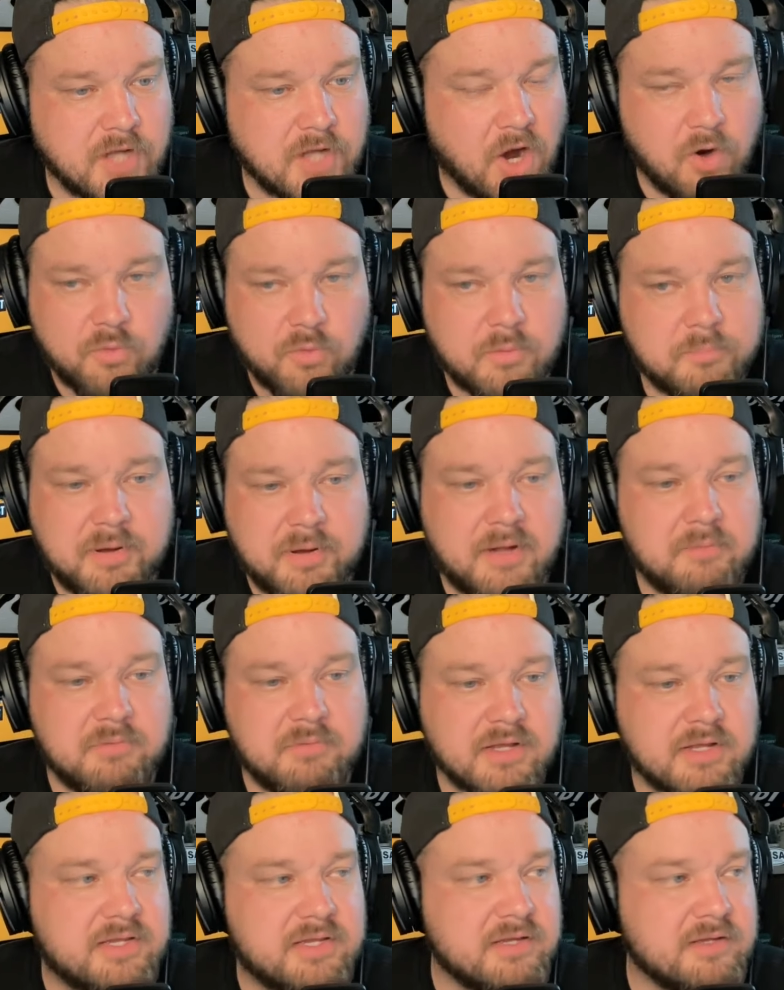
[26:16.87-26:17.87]
Our
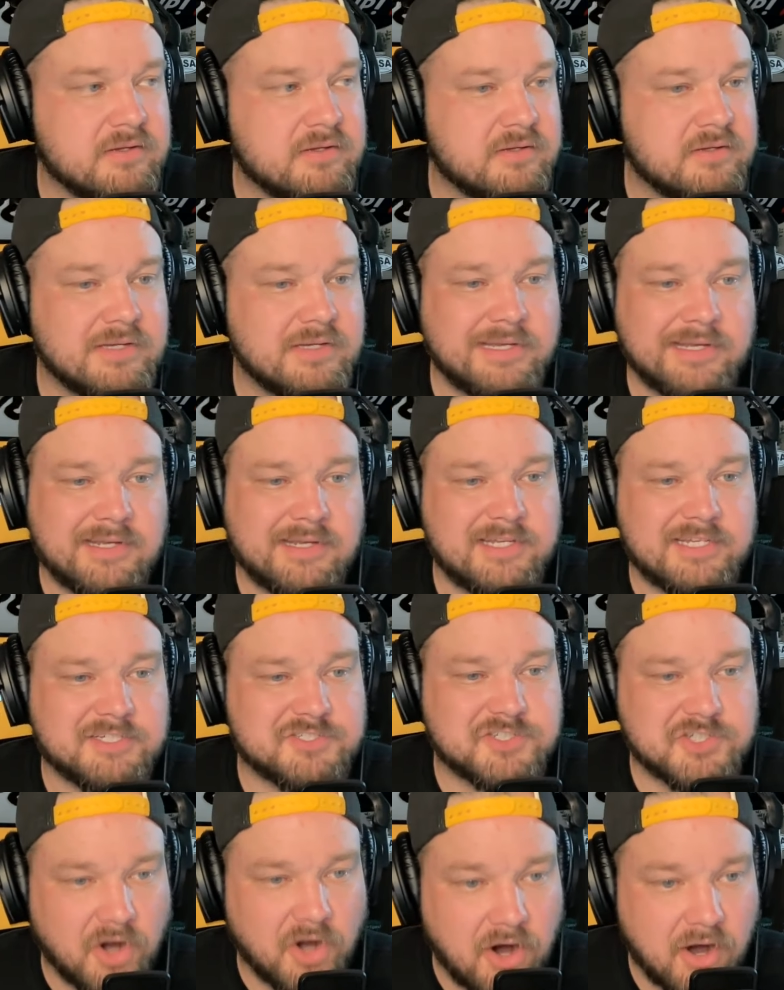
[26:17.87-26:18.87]
republic
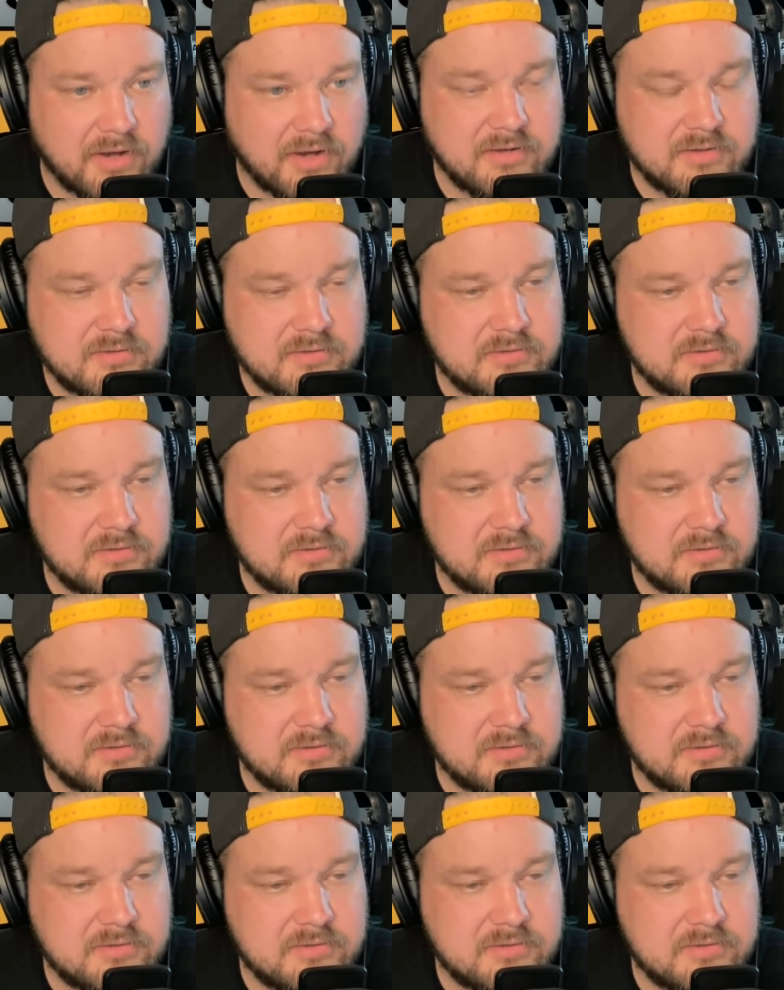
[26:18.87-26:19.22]
is gone.